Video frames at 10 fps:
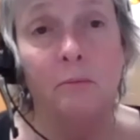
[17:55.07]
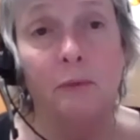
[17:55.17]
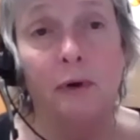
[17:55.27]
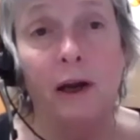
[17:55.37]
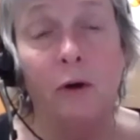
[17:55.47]

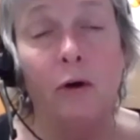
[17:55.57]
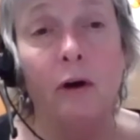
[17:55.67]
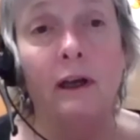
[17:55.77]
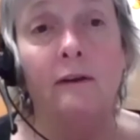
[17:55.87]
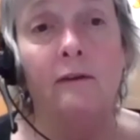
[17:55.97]

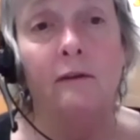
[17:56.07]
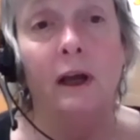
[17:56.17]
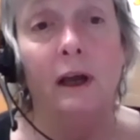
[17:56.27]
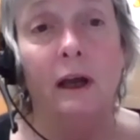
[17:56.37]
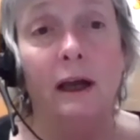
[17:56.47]
priorities
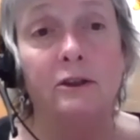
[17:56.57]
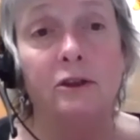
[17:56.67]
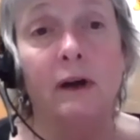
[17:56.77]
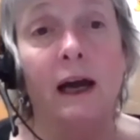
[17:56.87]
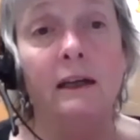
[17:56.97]
and
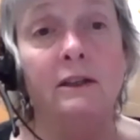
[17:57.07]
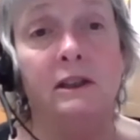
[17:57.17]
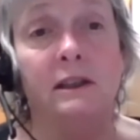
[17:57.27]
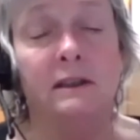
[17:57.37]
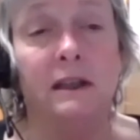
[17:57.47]

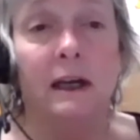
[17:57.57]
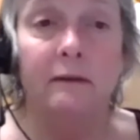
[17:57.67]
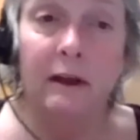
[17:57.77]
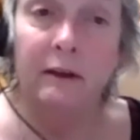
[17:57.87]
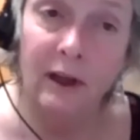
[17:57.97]
strategies
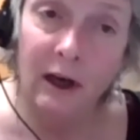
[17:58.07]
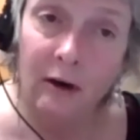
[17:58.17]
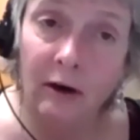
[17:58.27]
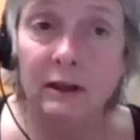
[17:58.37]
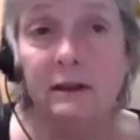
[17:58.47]
that
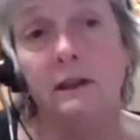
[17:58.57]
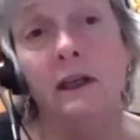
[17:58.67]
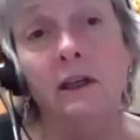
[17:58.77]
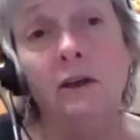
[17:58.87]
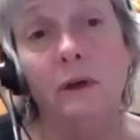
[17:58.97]
they're
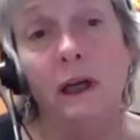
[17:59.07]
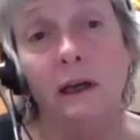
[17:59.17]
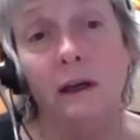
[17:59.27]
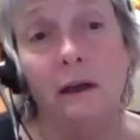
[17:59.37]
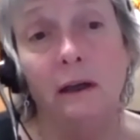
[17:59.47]

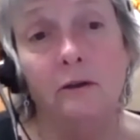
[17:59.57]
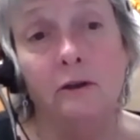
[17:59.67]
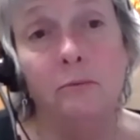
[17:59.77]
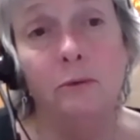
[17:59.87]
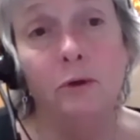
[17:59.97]
continuing
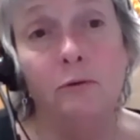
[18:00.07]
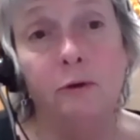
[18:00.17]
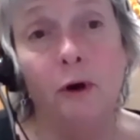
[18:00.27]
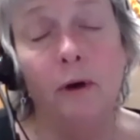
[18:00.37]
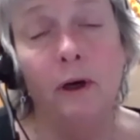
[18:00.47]
to move
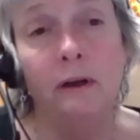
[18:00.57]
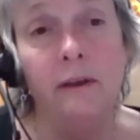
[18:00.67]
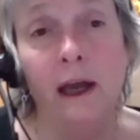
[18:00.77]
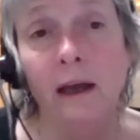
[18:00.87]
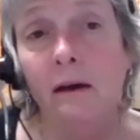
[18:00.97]
forward.
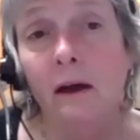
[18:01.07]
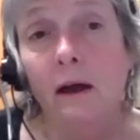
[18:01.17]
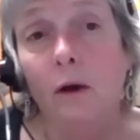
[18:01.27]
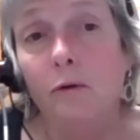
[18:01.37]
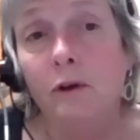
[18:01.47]
And then,
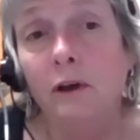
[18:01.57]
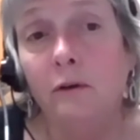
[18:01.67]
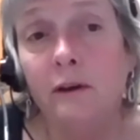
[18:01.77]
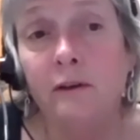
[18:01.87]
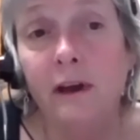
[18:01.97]

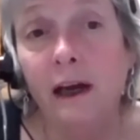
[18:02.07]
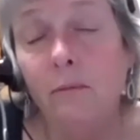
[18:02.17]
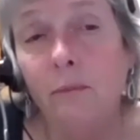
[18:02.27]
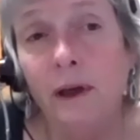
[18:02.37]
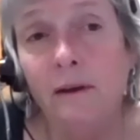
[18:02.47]
the
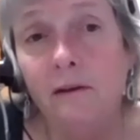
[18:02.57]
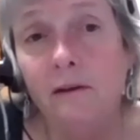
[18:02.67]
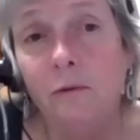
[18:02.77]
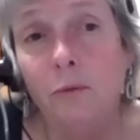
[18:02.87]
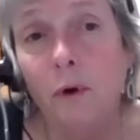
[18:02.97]
second piece
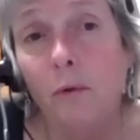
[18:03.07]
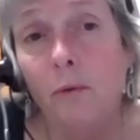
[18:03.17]
is, well,